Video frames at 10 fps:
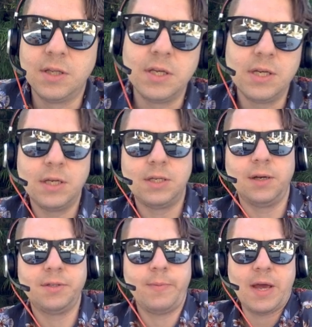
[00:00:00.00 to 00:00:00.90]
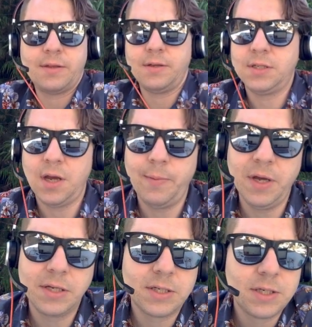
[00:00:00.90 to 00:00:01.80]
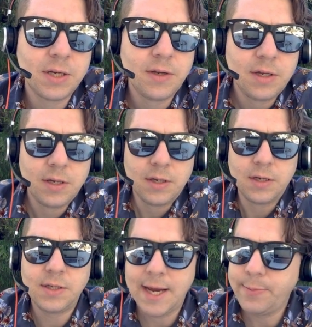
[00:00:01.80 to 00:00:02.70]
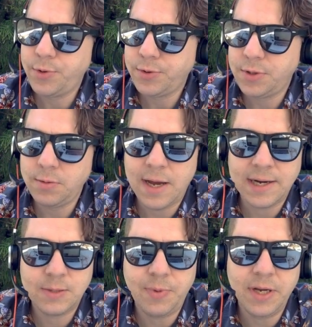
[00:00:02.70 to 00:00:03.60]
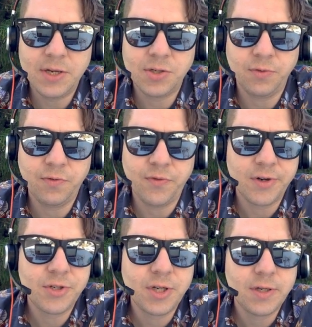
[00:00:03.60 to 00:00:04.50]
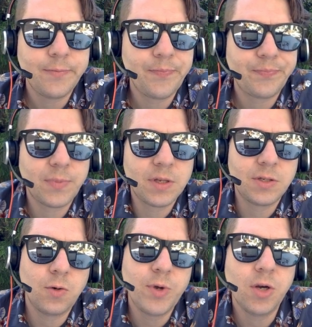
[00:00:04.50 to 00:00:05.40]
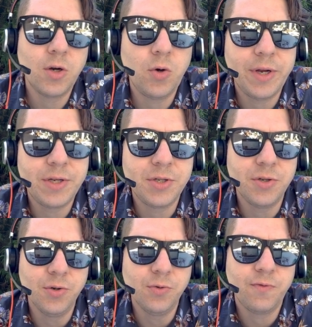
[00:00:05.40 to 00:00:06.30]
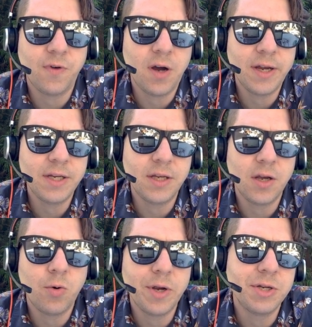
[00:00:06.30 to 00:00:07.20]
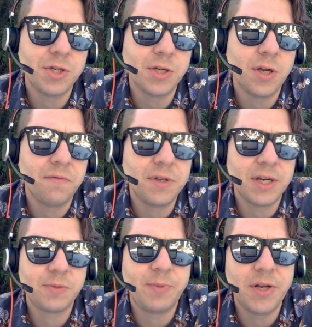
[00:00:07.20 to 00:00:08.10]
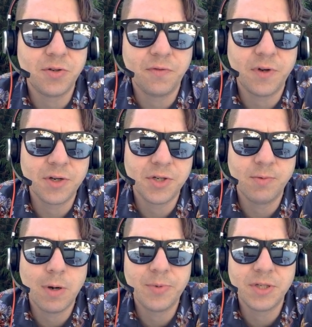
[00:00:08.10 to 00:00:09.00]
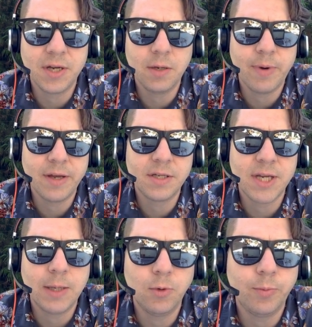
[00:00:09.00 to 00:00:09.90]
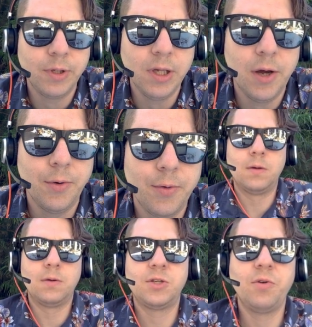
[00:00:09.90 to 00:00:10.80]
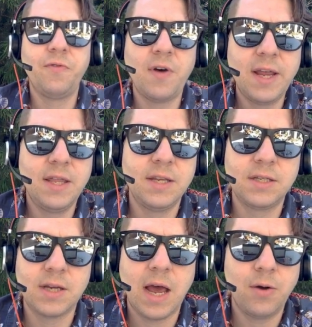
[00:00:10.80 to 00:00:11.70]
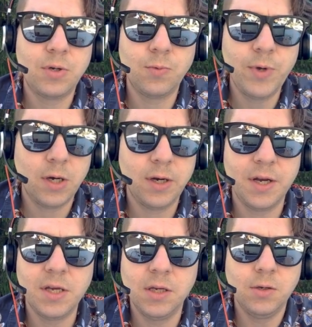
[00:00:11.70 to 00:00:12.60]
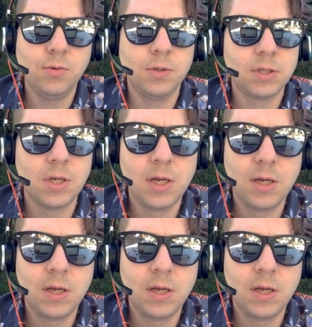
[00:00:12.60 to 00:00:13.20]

the Delta Math assignment table to exponential function. So we are going to find the equation of the exponential function represented by the table below. So to find this out, we are going to use